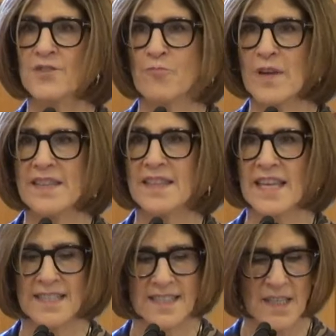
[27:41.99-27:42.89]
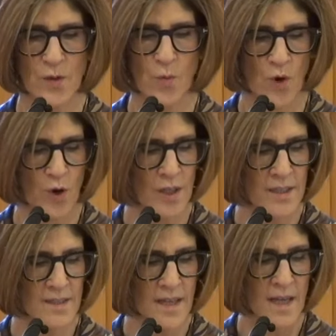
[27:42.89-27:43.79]
read things in the
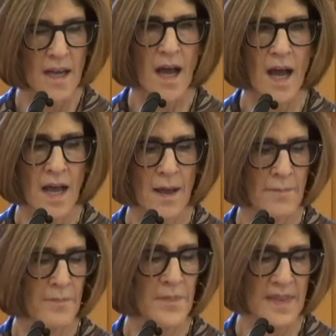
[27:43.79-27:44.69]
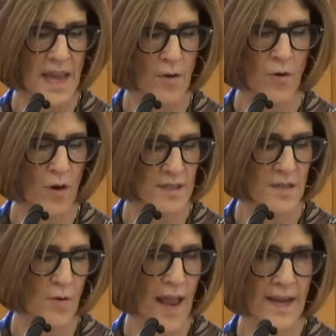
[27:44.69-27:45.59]
world. Um, they are
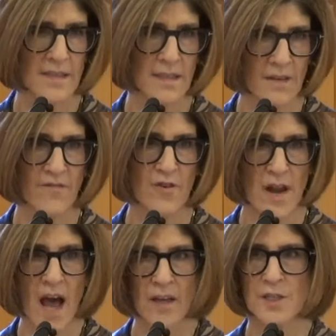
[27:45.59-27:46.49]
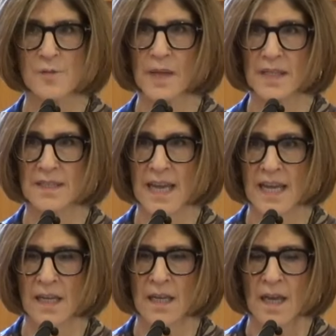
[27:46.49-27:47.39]
also excellent for knowledge
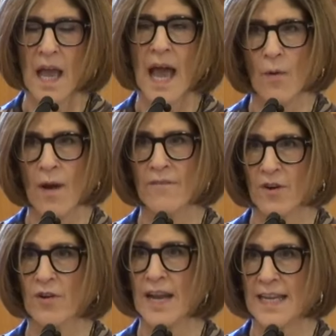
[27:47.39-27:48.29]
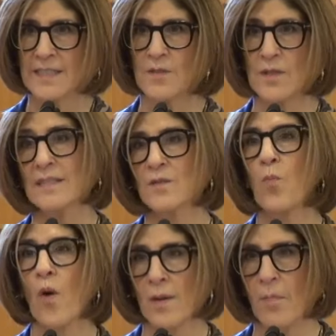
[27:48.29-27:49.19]
building. However, it's, that's
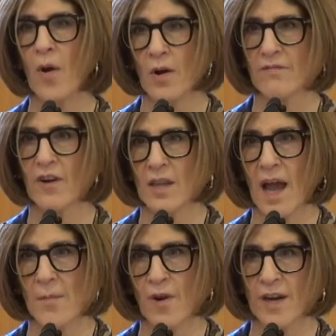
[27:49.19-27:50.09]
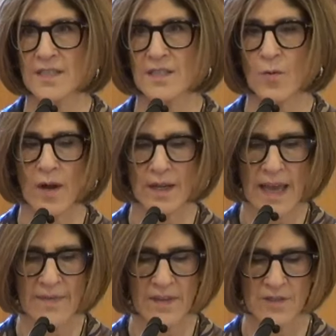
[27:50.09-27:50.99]
one part of our library. So
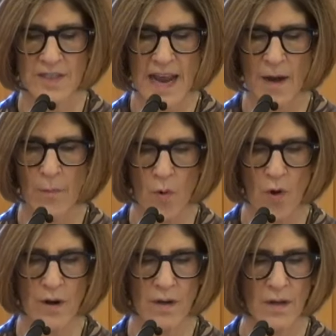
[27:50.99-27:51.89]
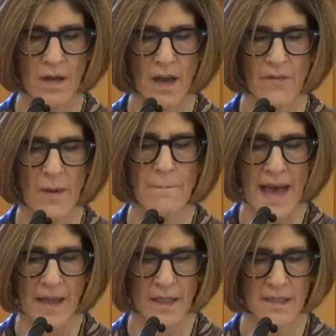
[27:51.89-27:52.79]
again, there's now more of a
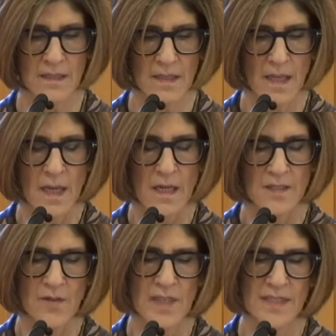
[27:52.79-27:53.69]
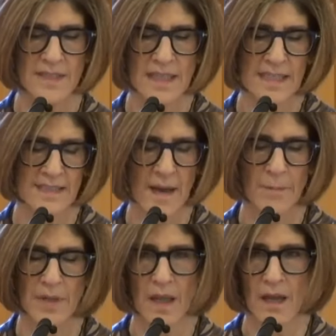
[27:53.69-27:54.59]
balance. So this is an
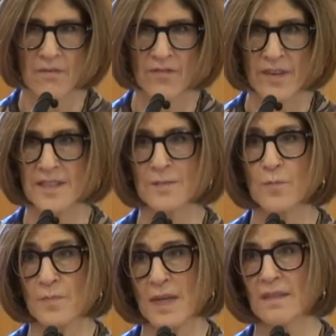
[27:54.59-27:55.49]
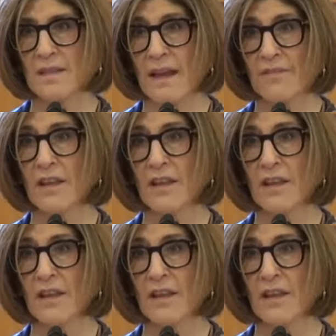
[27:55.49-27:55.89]
example of, this would be a level